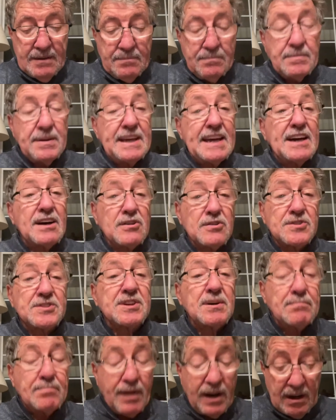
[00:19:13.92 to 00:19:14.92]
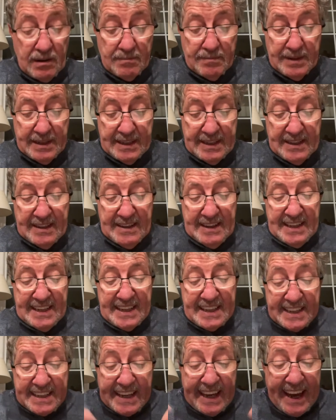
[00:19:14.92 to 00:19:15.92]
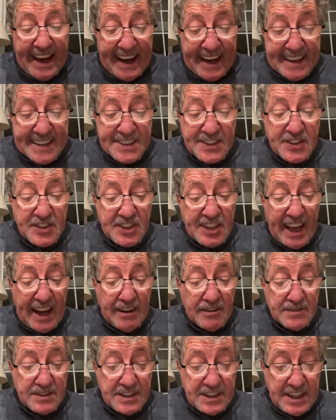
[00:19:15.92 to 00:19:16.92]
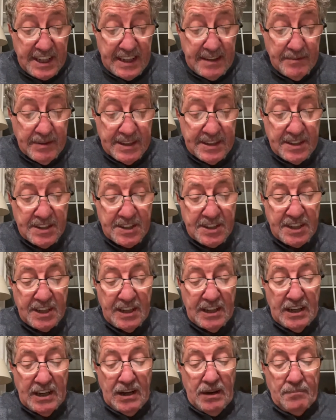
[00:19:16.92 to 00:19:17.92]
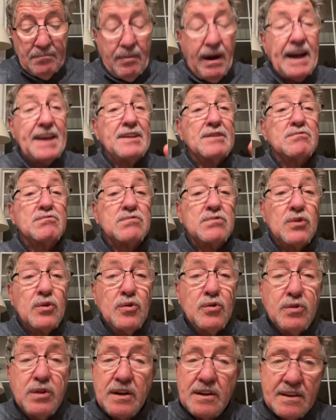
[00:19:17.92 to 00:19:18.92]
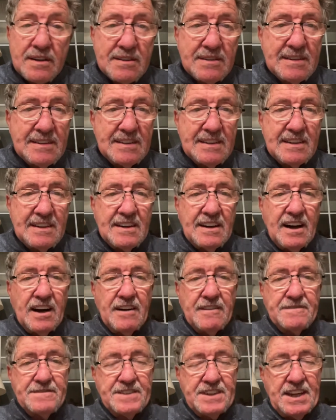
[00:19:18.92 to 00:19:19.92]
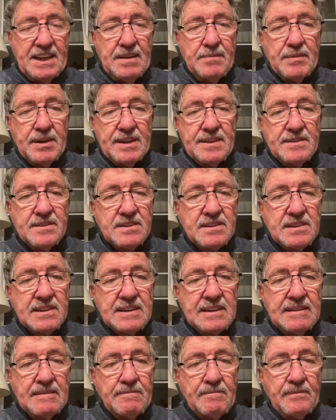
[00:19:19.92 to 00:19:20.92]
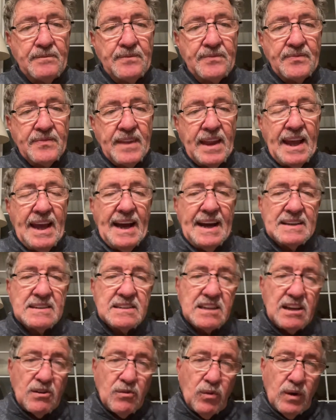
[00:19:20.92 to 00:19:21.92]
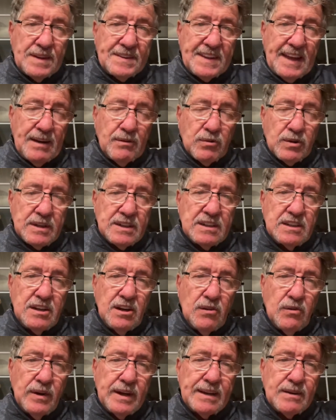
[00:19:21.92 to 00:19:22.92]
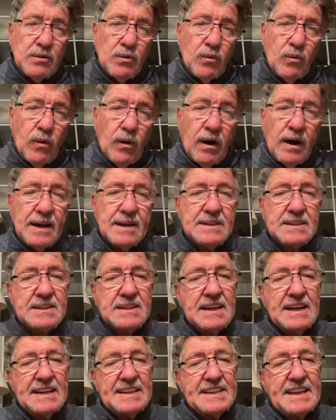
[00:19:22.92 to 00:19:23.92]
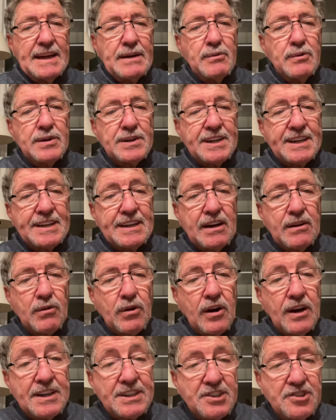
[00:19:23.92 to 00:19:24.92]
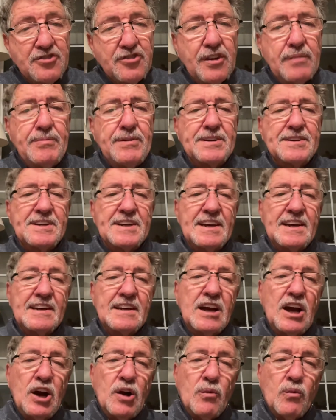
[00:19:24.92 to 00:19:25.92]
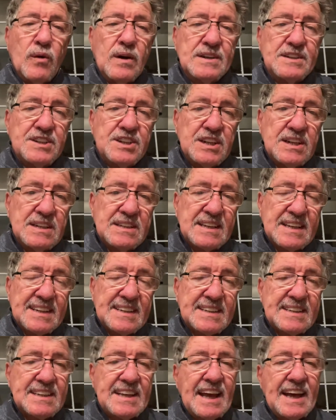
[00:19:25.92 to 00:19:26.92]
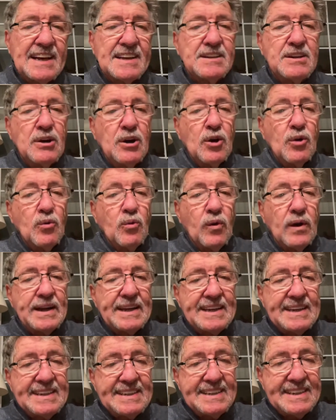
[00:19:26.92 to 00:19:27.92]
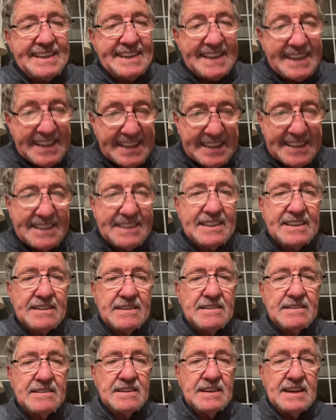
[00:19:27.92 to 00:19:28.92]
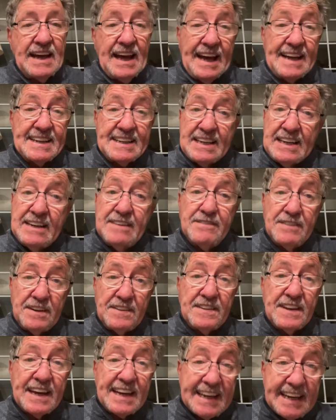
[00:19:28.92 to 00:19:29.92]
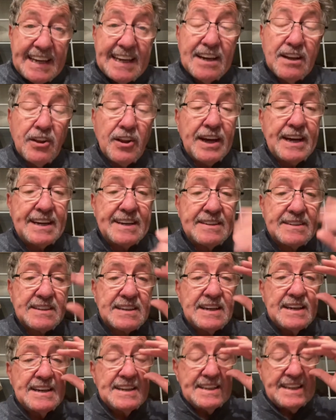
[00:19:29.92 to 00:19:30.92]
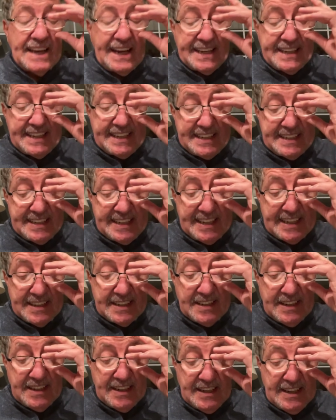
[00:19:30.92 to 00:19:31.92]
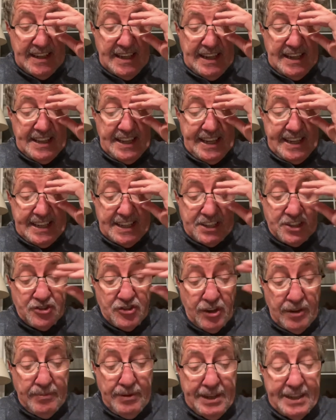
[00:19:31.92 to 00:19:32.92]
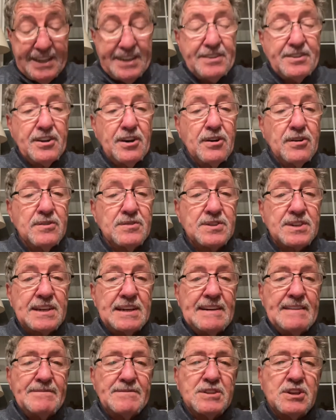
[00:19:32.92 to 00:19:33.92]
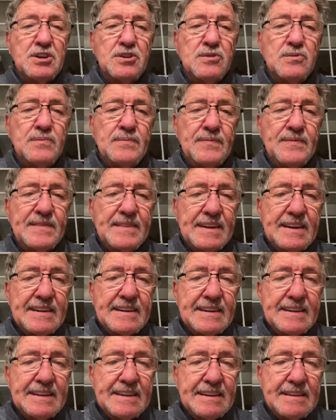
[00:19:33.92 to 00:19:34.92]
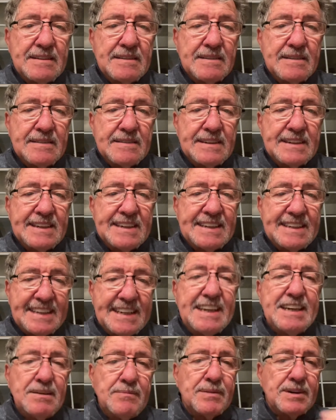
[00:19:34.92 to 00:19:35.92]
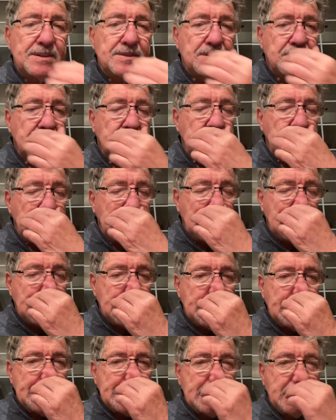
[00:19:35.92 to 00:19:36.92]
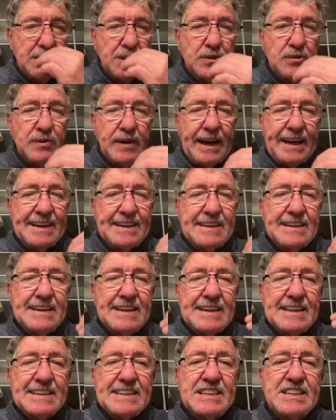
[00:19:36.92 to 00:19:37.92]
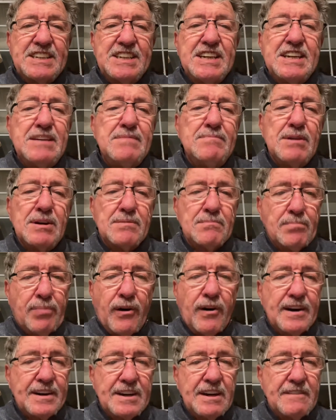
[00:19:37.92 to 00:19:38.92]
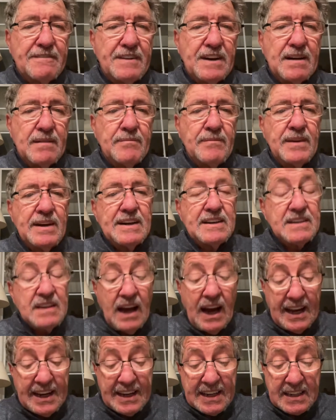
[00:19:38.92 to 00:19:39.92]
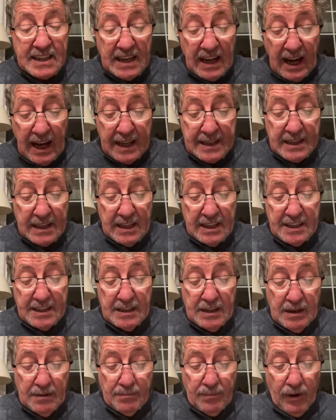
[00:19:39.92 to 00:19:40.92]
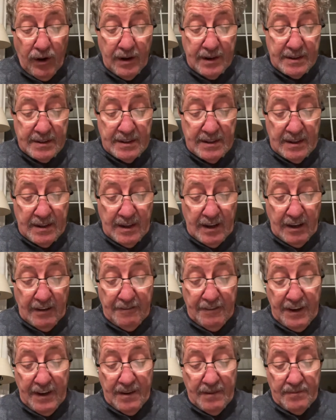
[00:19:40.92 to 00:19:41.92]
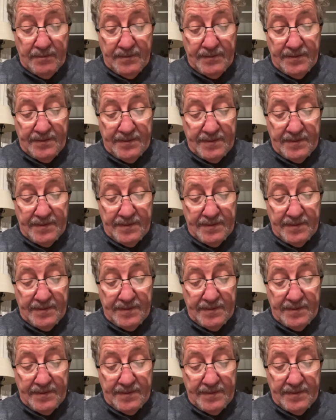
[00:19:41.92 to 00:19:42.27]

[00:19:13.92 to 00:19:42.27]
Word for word: Beelzebub. He casts out demons by the ruler of demons. And so what they were doing was they were attributing what Jesus said, what he did, and even the healings that he did. They attributed those to demons to a demon part of him, not a godly part of him.